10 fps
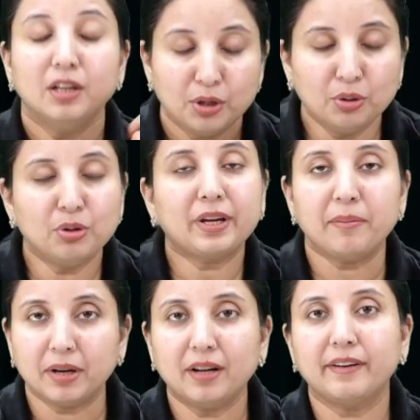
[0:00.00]
no
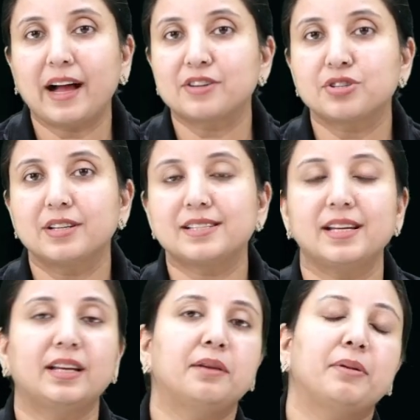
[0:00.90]
chemical reaction is
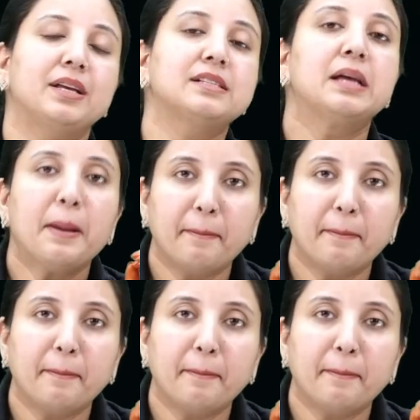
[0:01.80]
taking place,